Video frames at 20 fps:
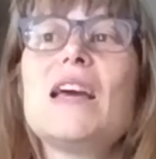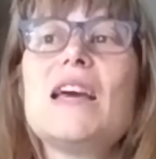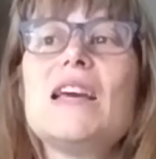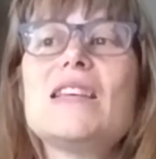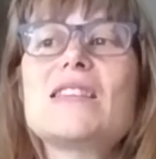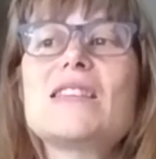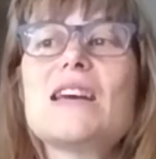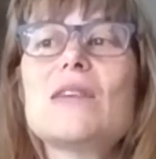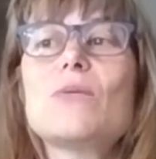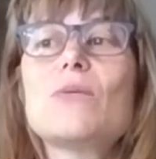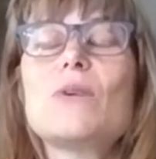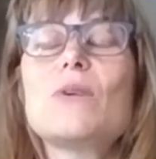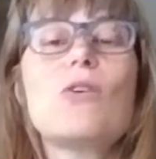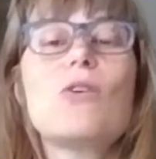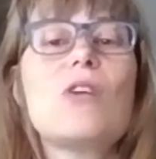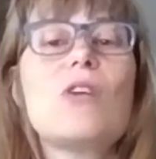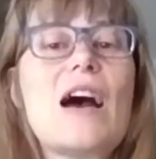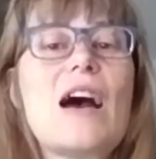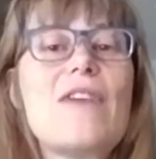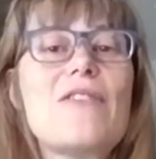is that we
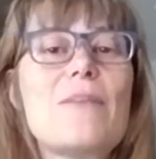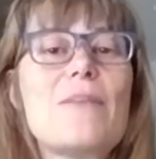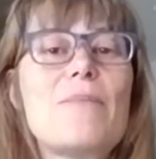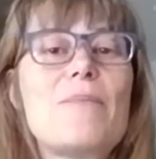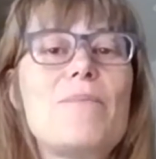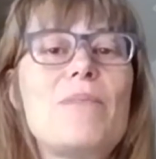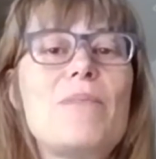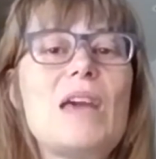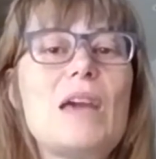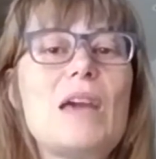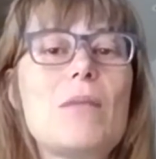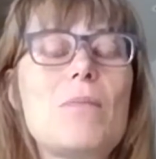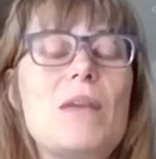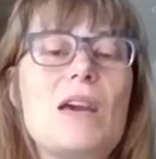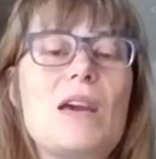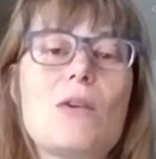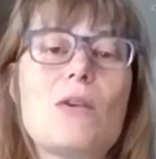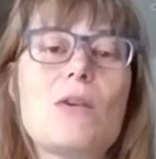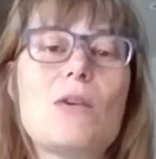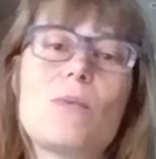all have a big,
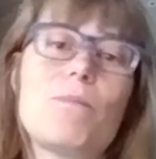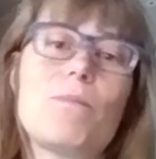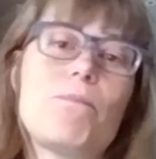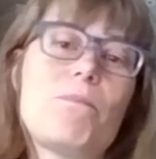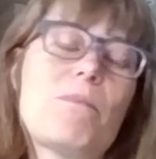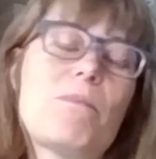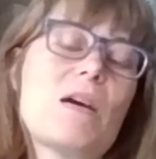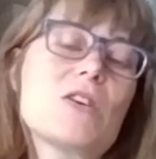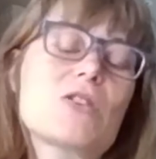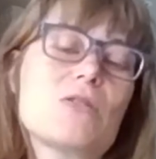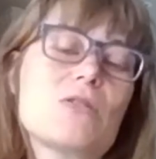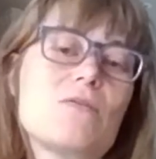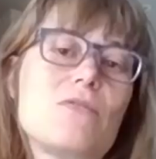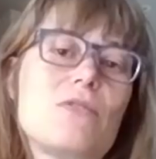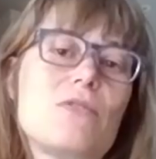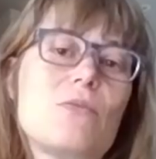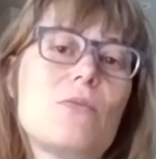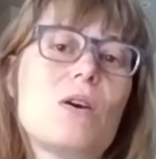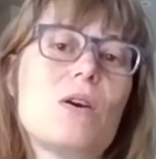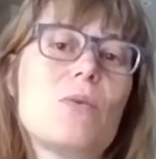big passion for
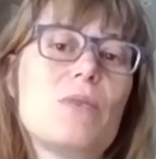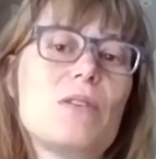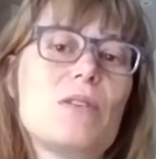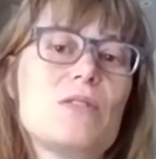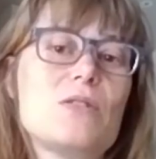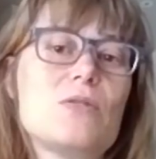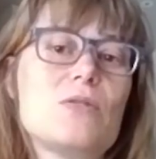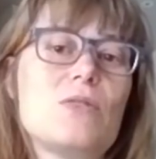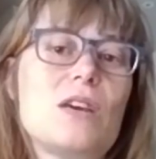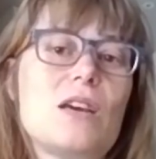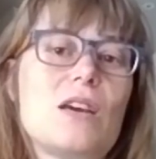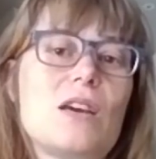what we're doing.